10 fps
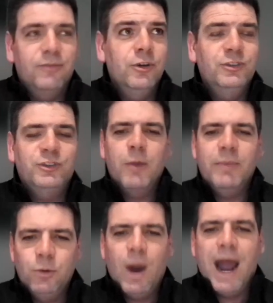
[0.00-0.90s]
I've heard so
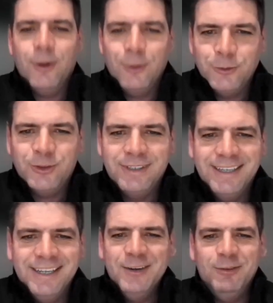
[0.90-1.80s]
many wows,
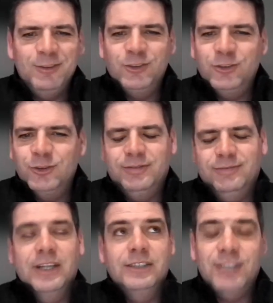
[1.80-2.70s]
which is just
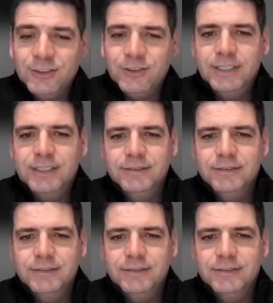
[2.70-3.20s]
fantastic.